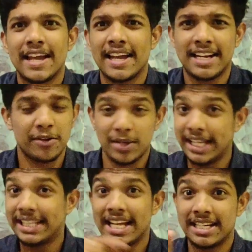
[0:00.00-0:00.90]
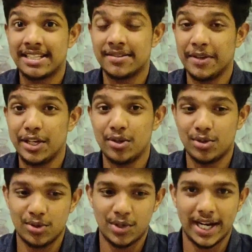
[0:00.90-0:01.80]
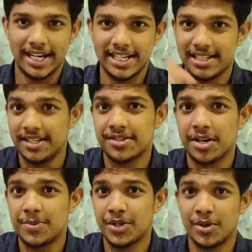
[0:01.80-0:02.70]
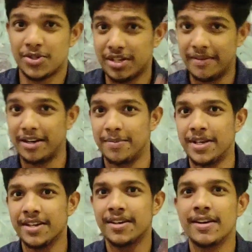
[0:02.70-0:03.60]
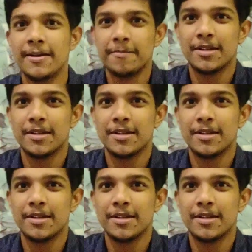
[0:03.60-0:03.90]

and I will link that video right in the description or somewhere up here.